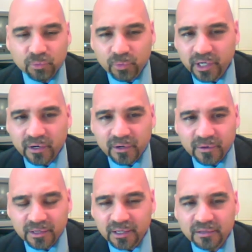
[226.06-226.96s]

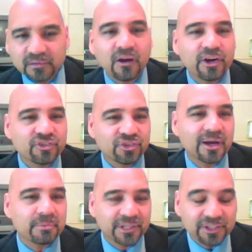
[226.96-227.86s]
and where
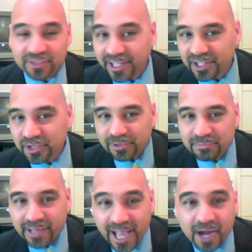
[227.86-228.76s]
large
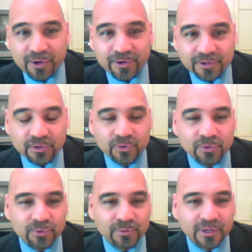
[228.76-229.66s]
companies like
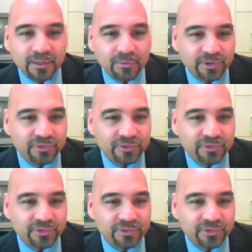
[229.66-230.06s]
Hewlett-Packard,